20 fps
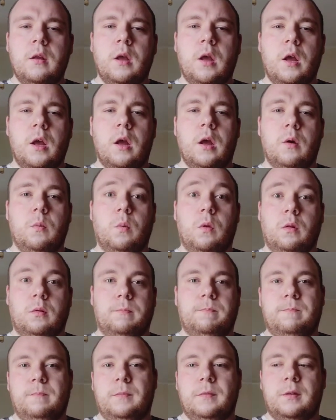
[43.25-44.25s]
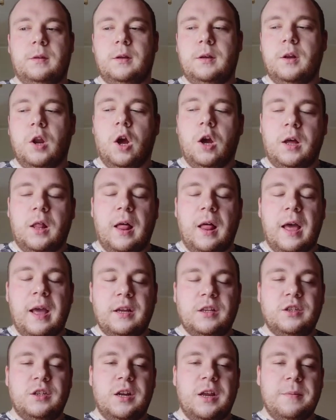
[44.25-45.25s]
Well, not
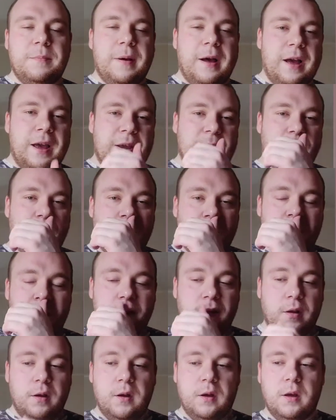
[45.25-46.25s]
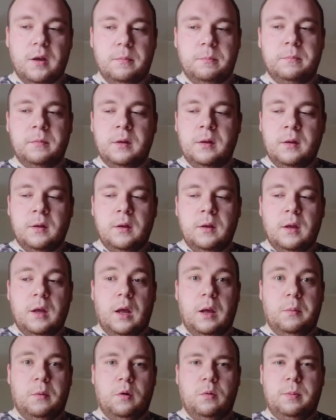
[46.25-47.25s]
collecting it, buying one. I'm
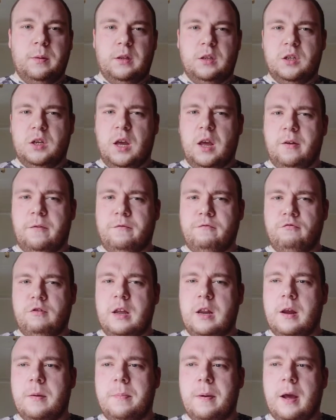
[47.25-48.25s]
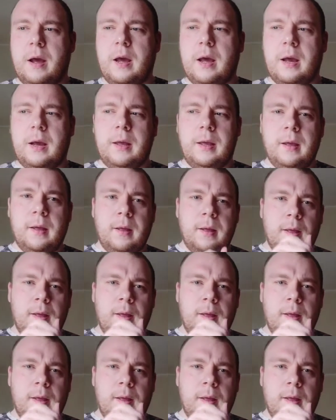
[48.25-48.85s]
hoping to get three in a pack.